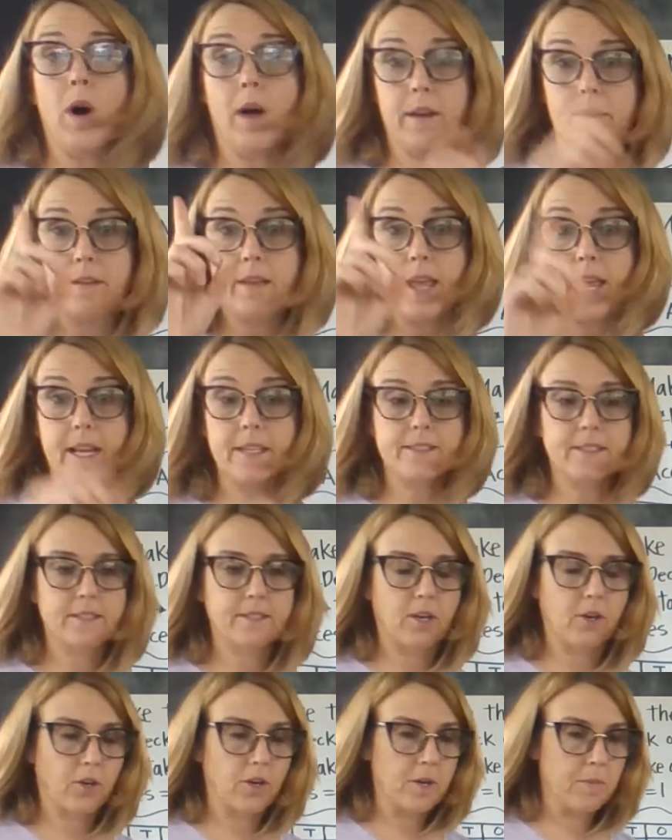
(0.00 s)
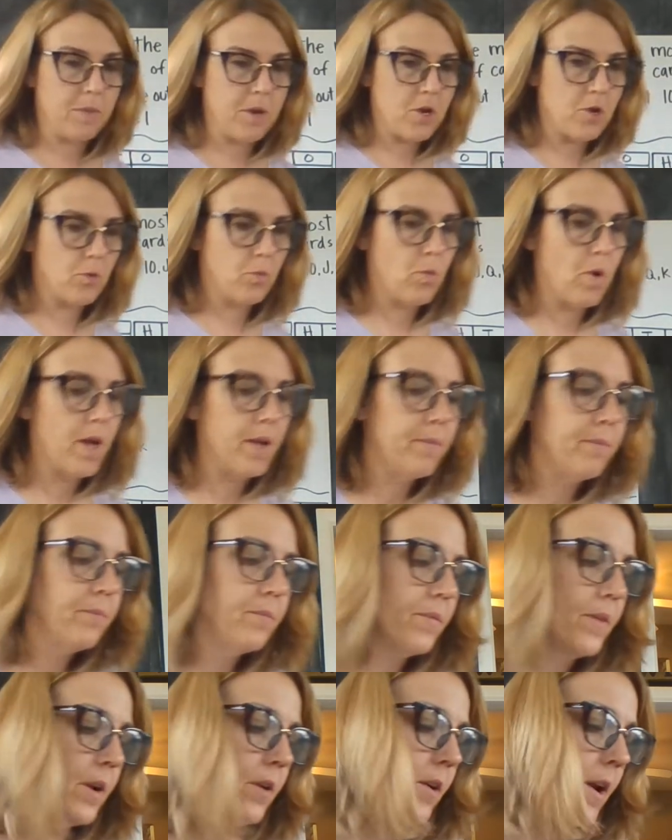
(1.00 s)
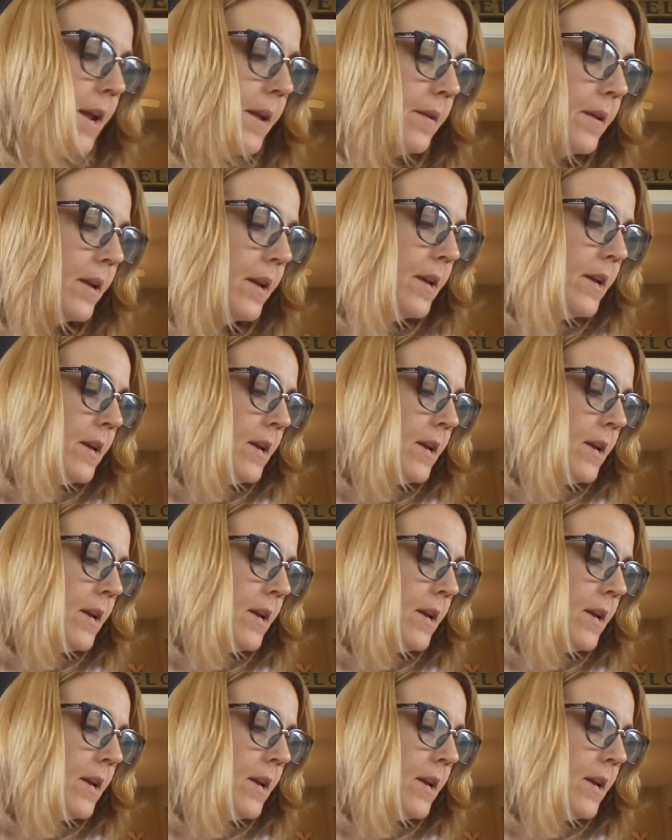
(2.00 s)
1. Aces are going to be your 1. All right?